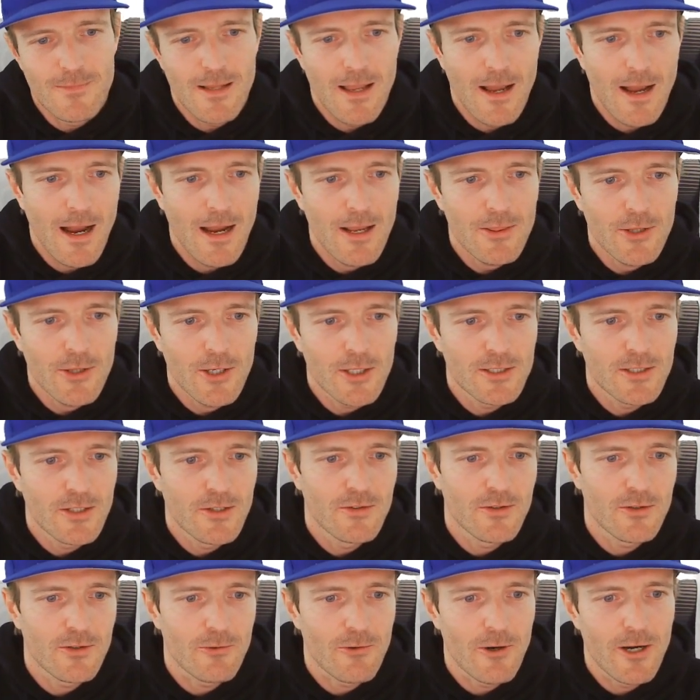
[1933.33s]
I thought this
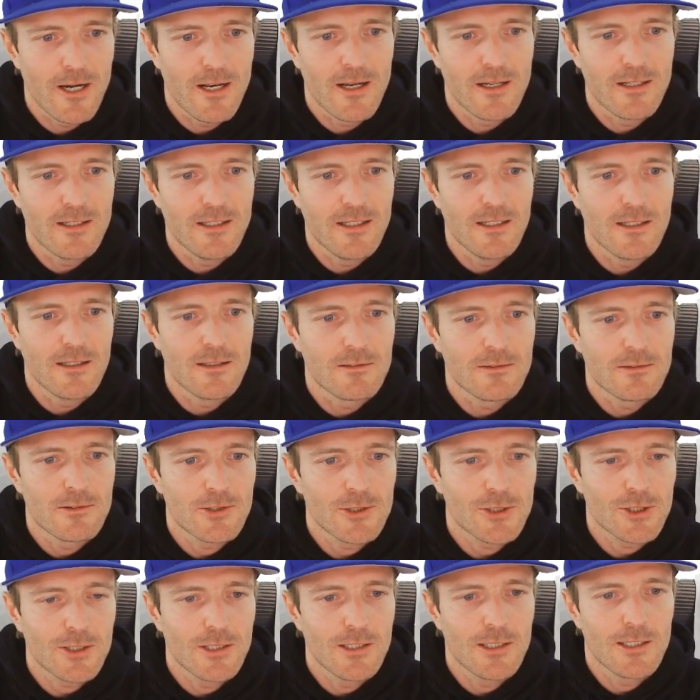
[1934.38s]
is a great idea.
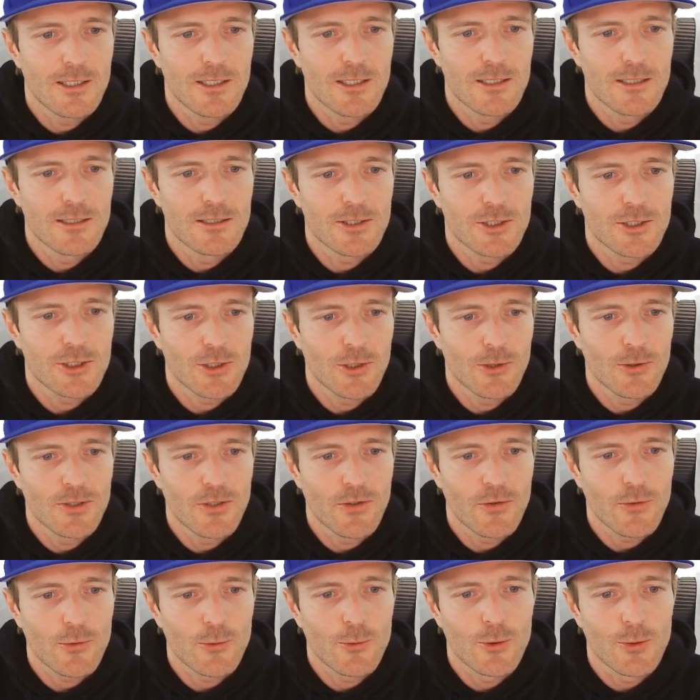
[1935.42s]
Show
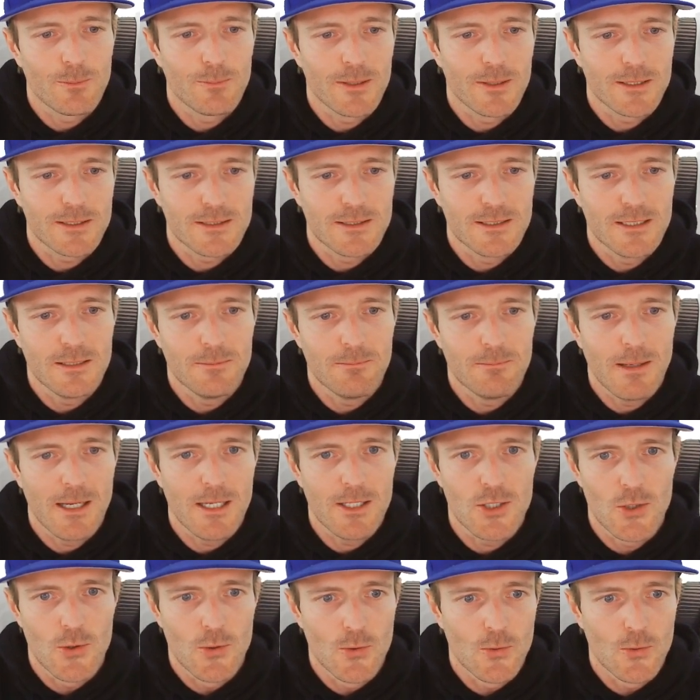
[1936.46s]
Discord button in menu.